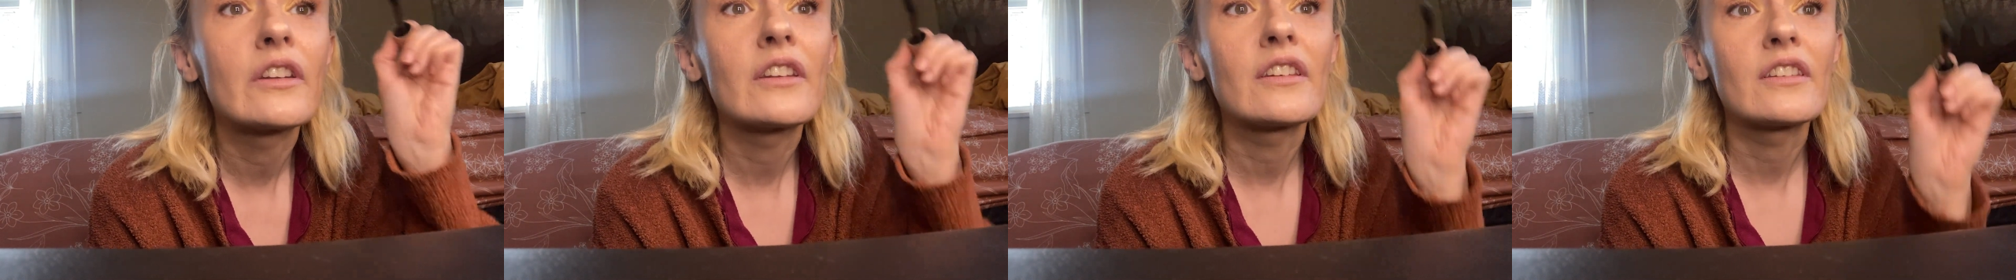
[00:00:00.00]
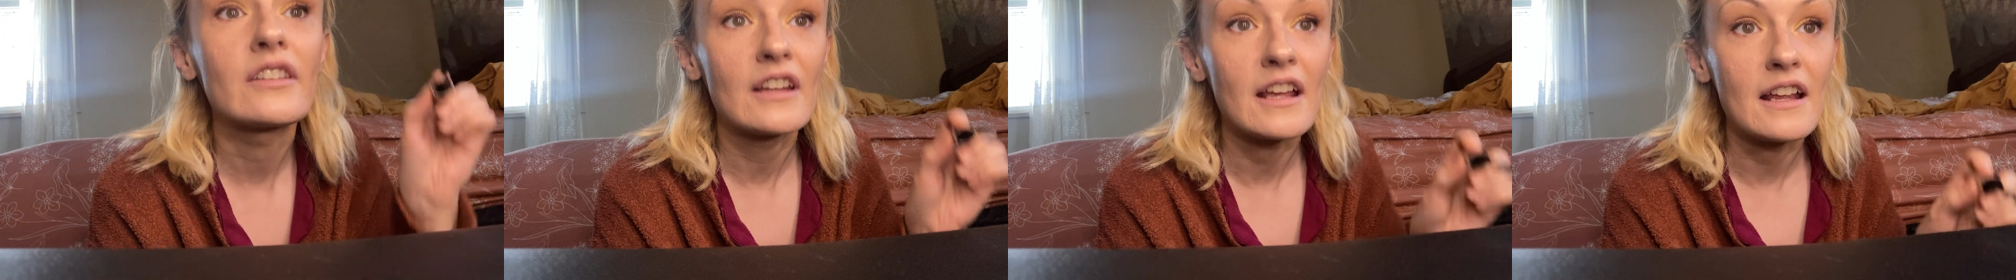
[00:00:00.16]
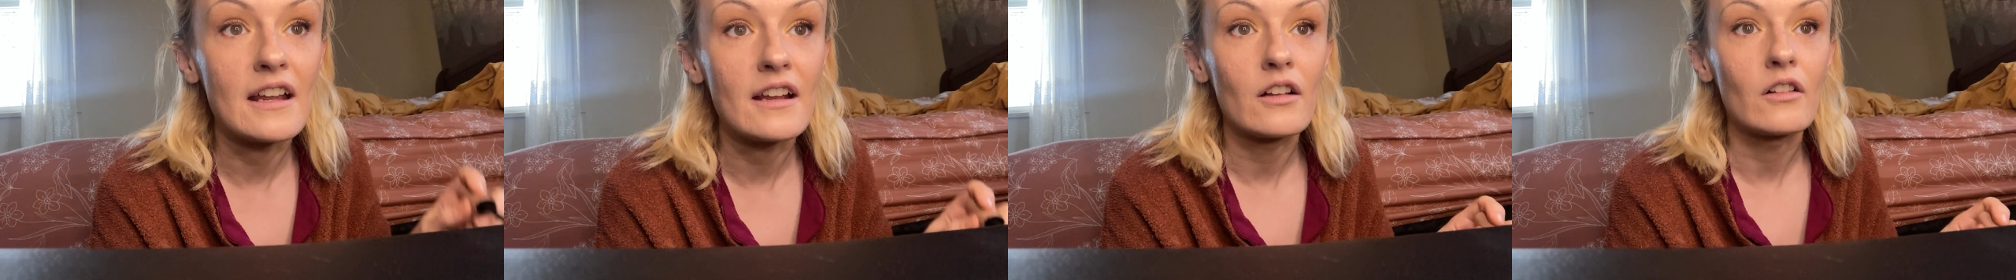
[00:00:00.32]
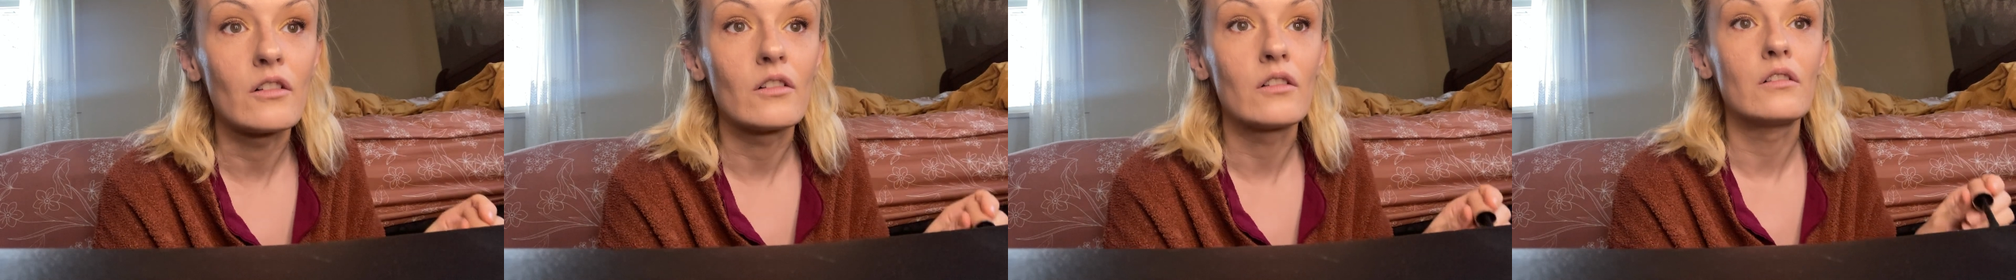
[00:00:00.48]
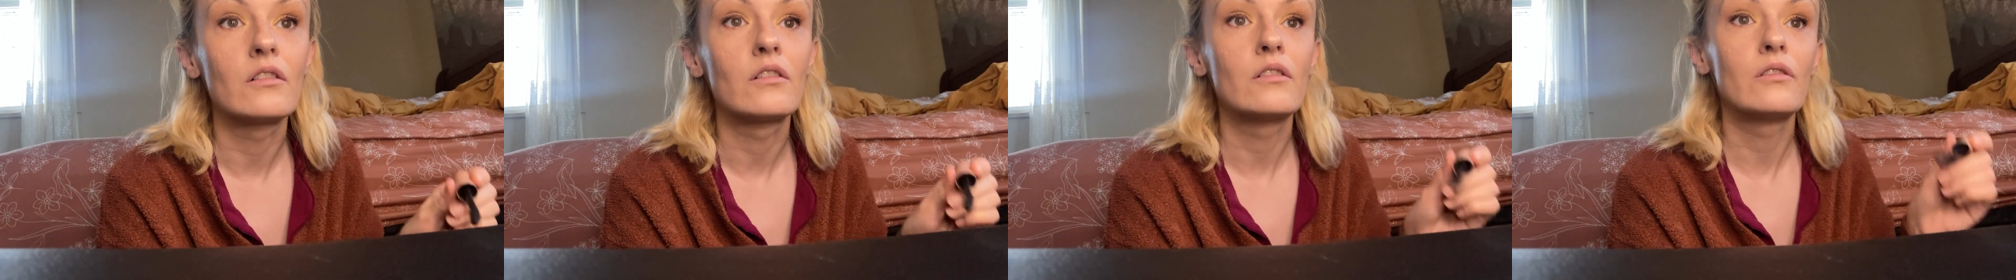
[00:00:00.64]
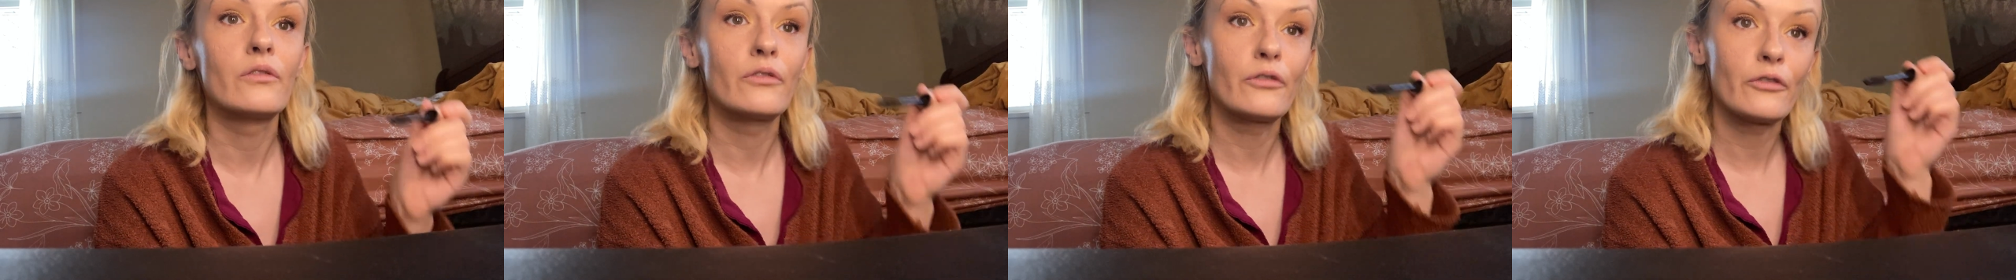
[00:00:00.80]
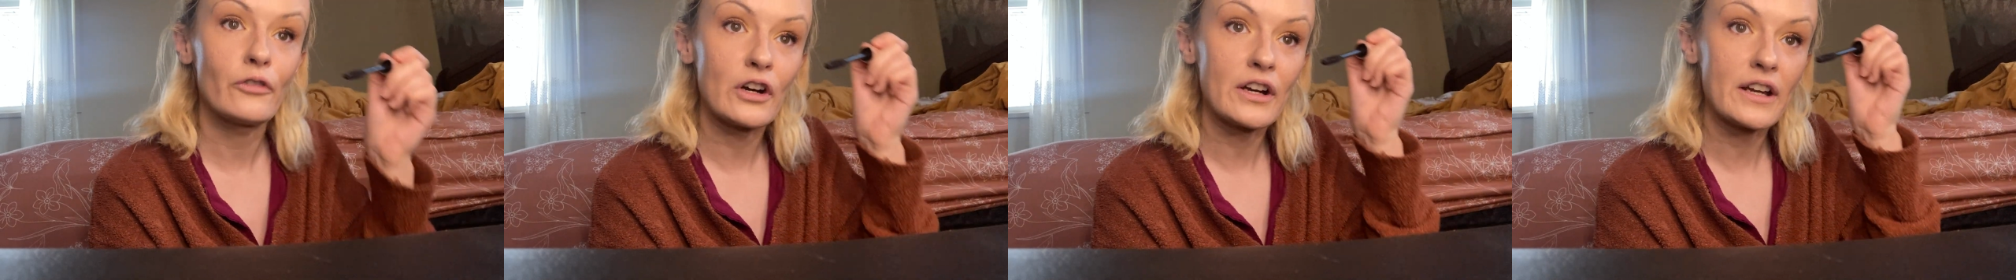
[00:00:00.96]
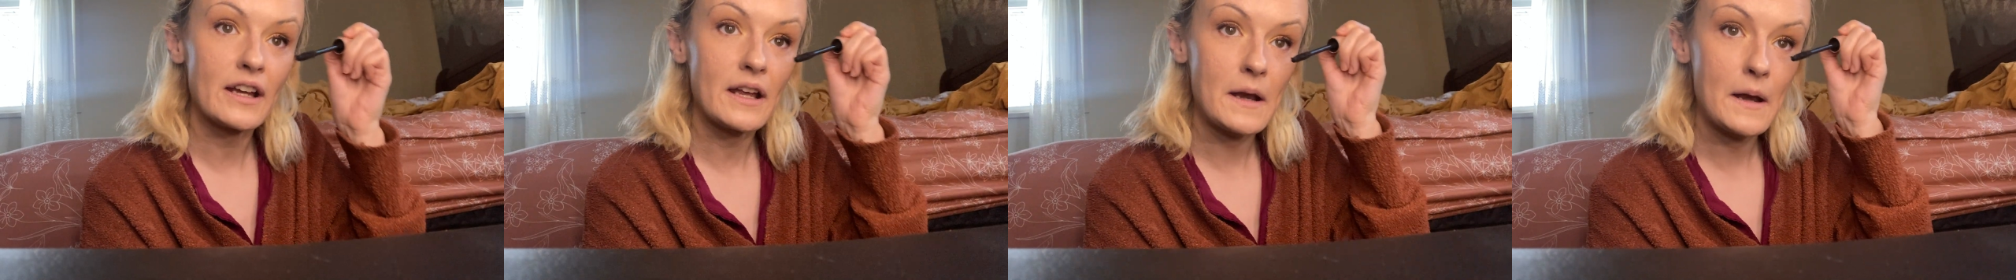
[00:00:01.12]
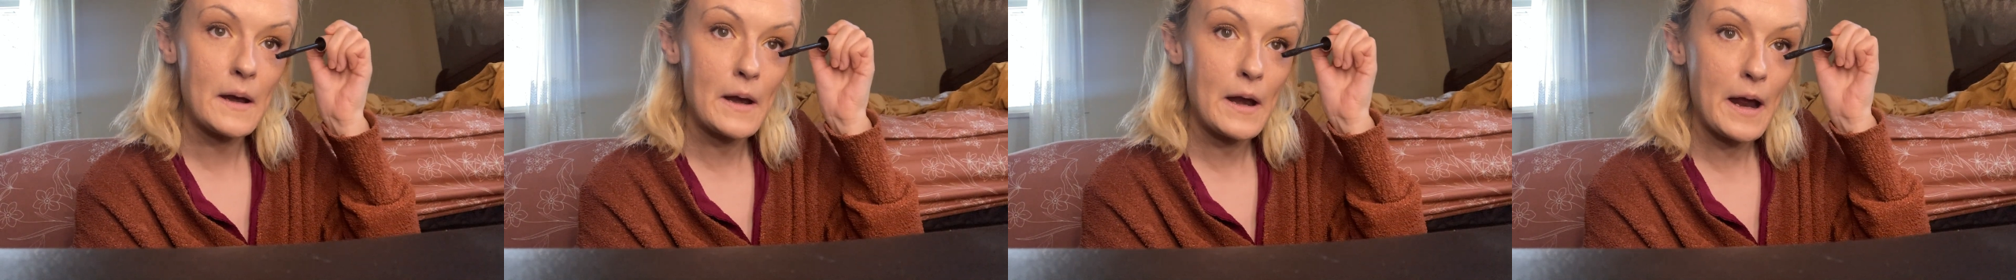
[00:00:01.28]
single
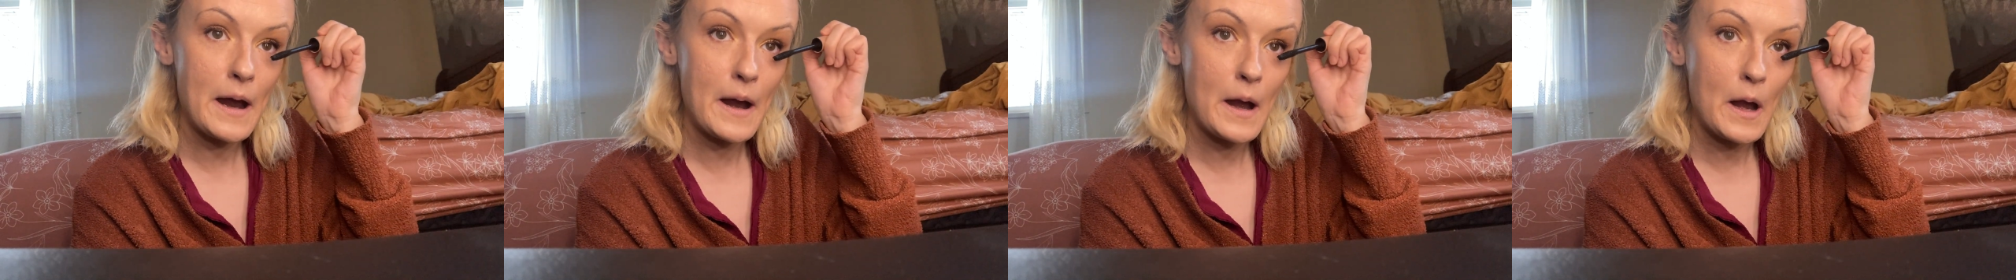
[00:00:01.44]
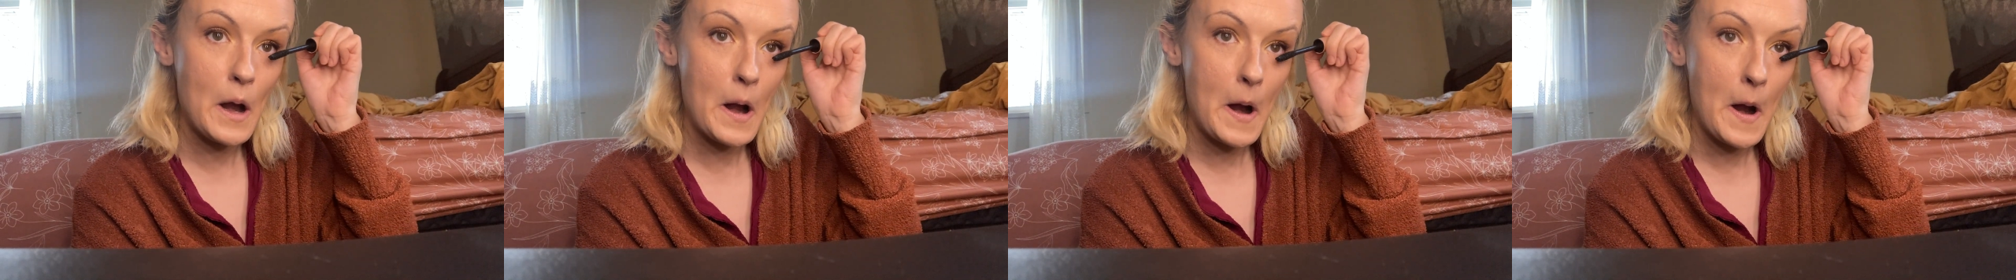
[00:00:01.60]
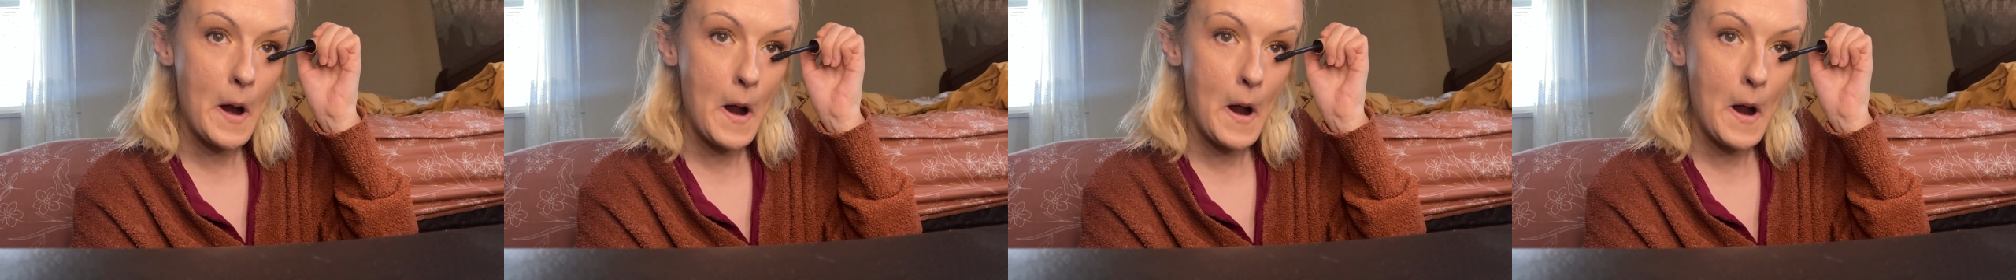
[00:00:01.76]
freaking day.